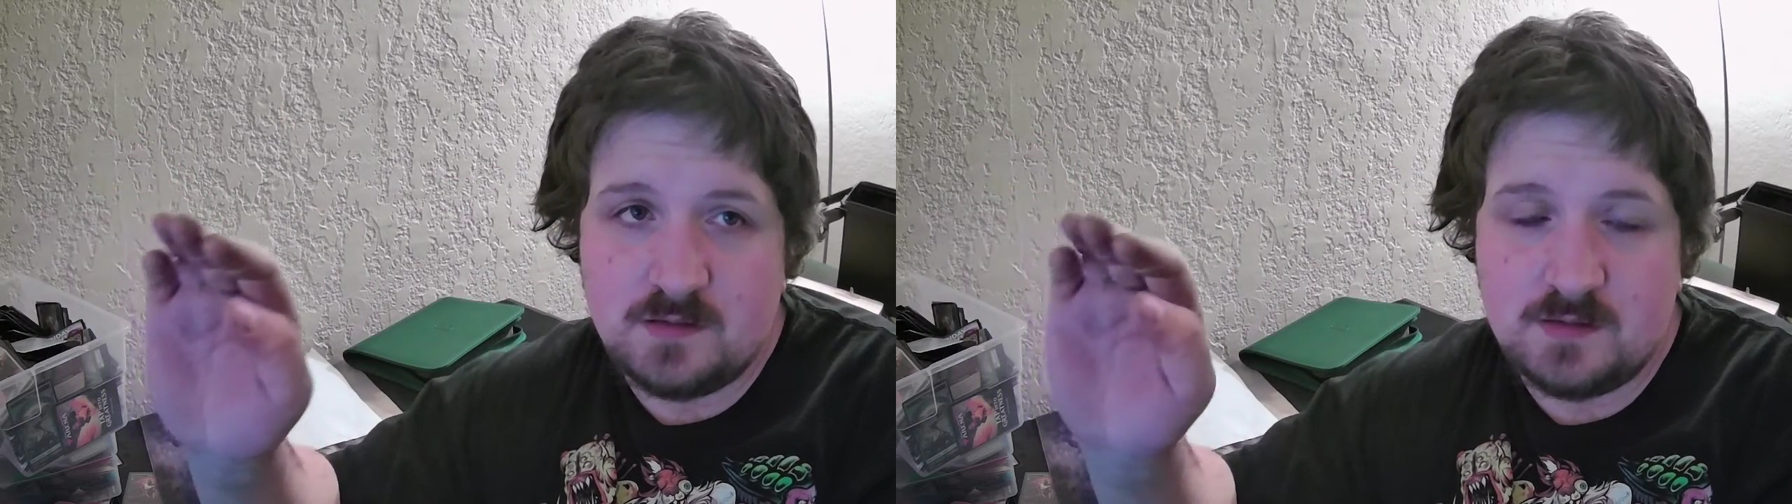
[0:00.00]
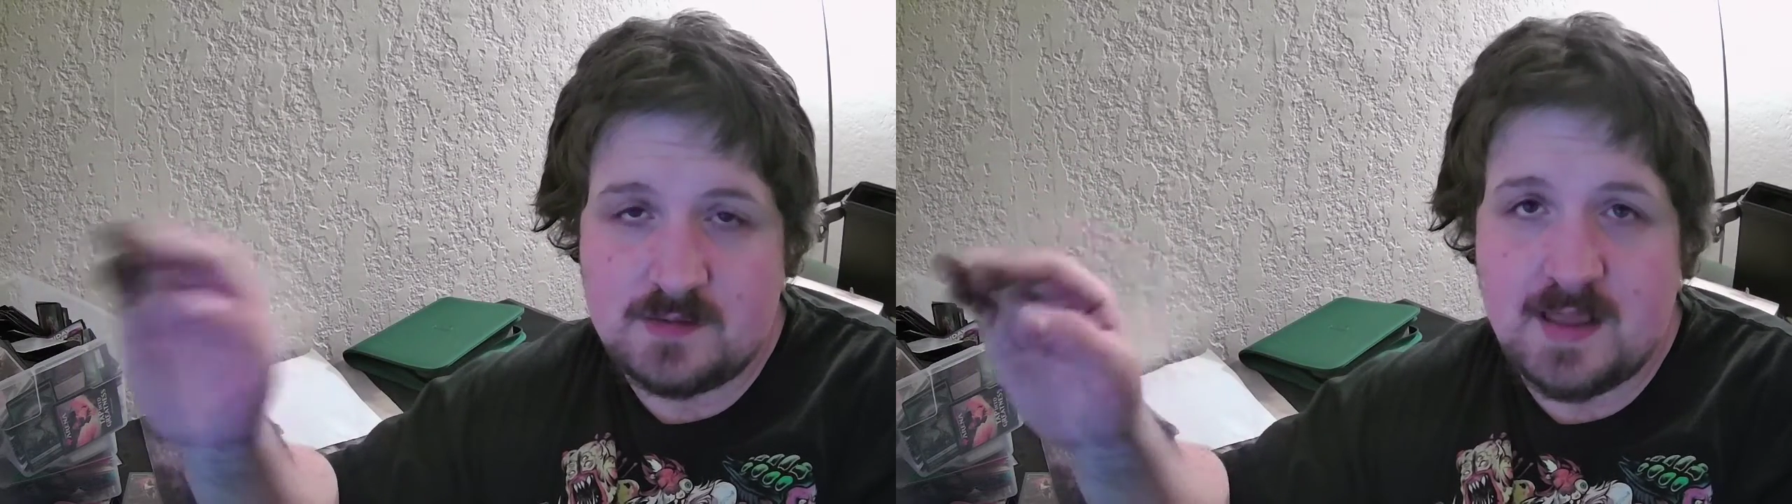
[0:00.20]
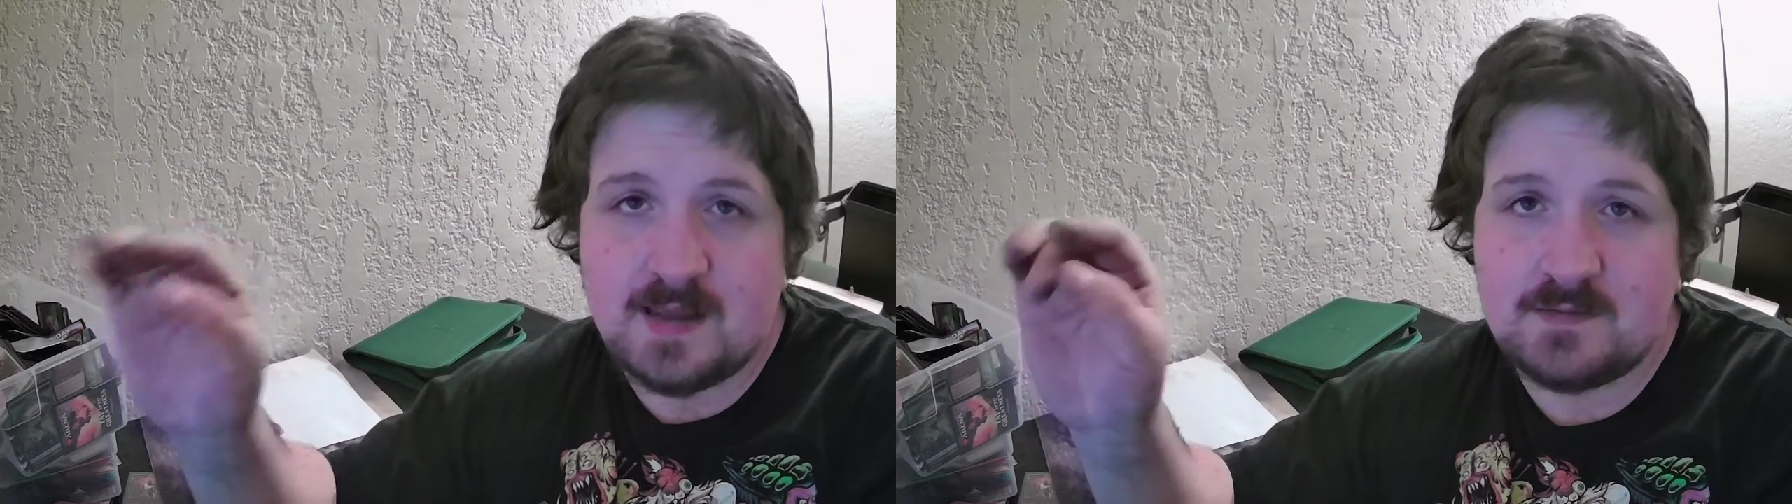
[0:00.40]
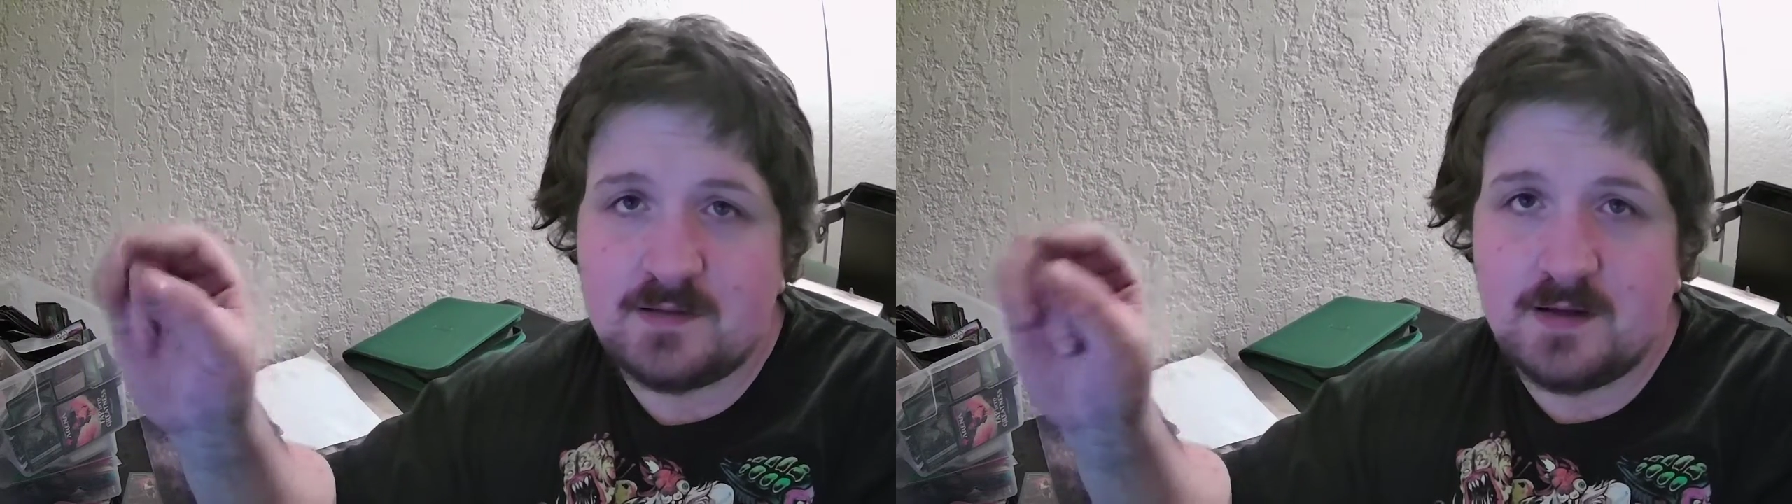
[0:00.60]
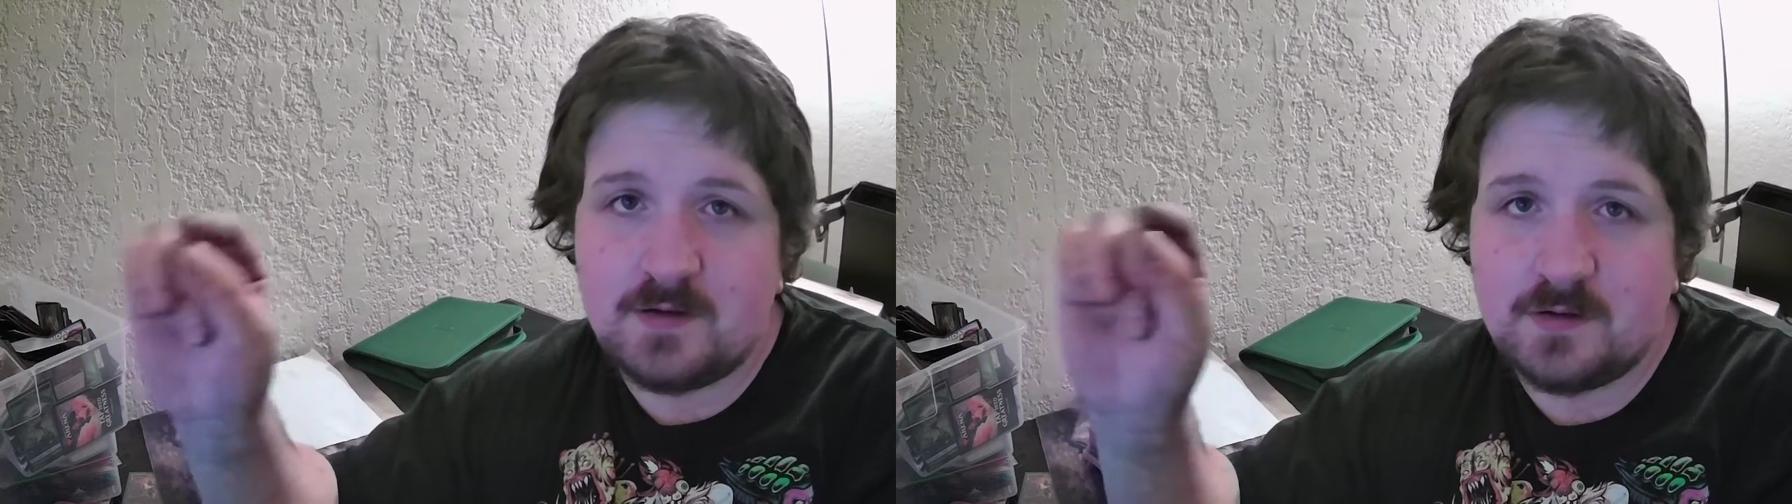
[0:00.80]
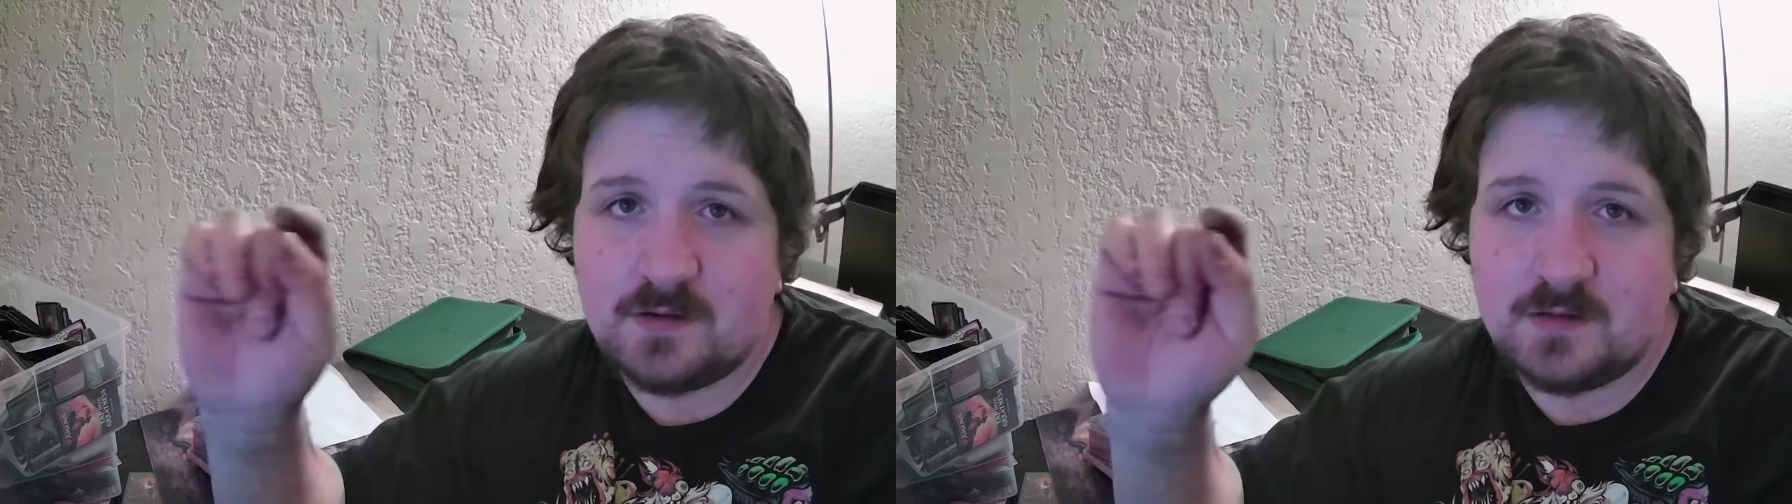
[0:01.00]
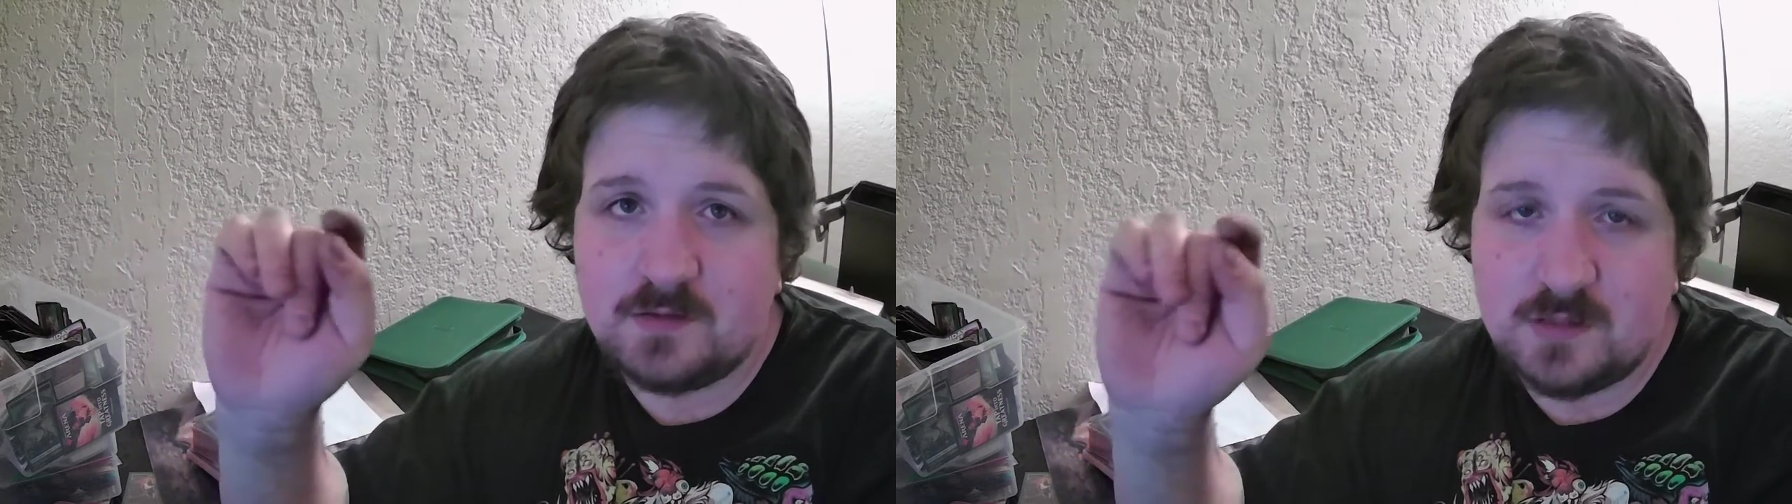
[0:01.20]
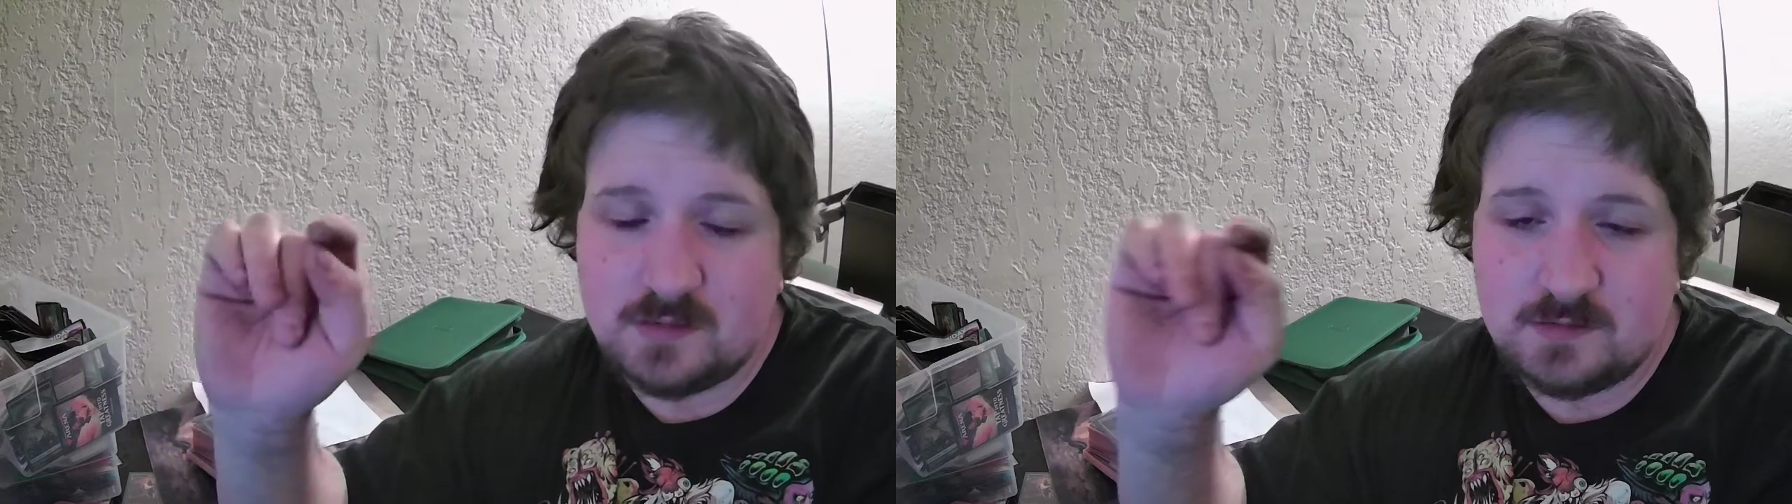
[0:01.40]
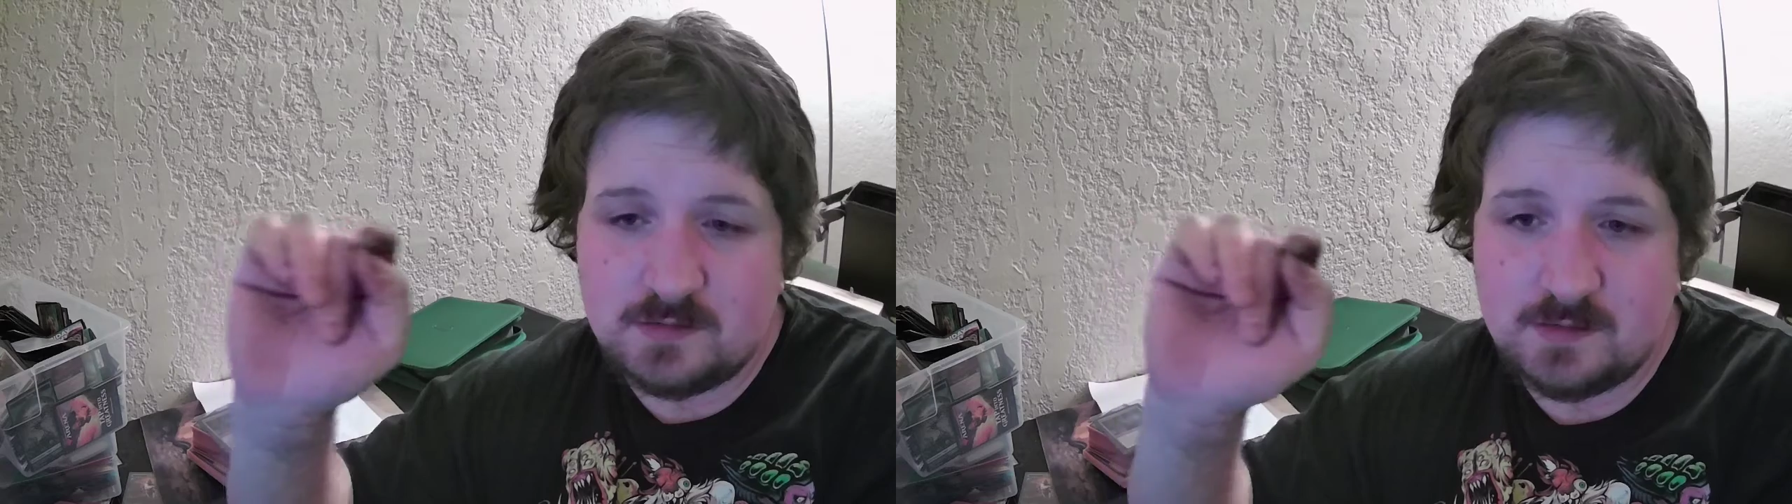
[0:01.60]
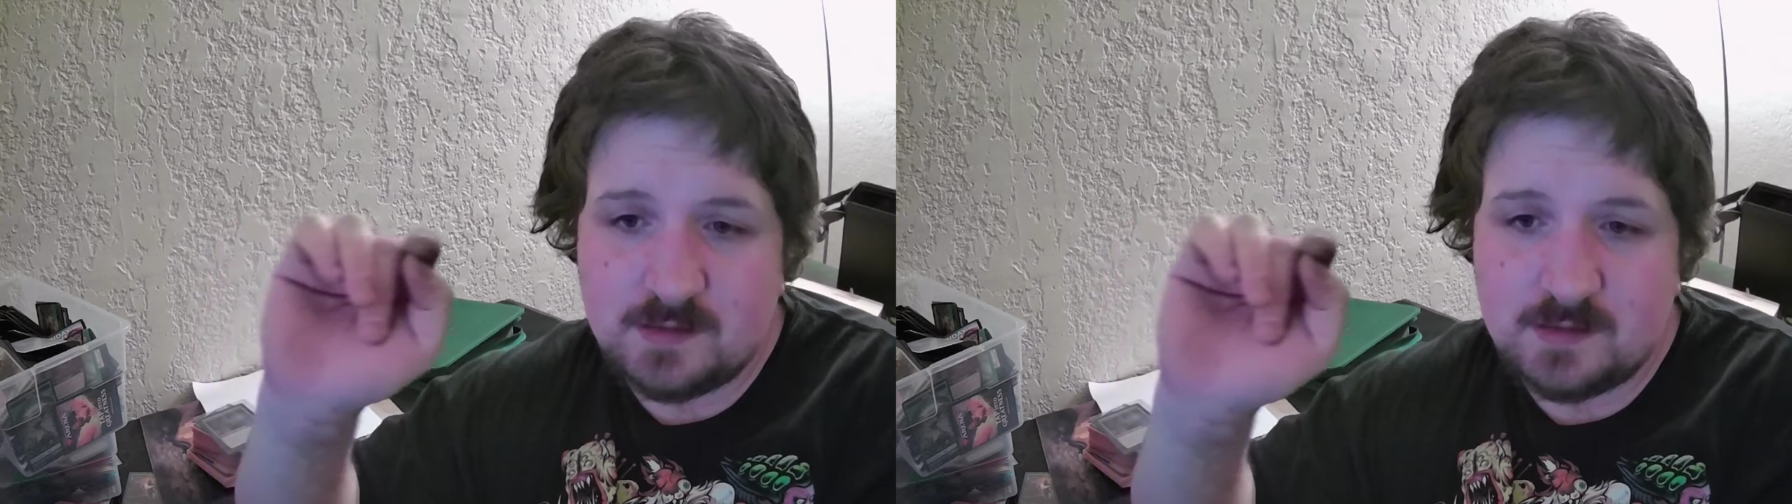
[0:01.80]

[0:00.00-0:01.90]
Zack Snyder Justice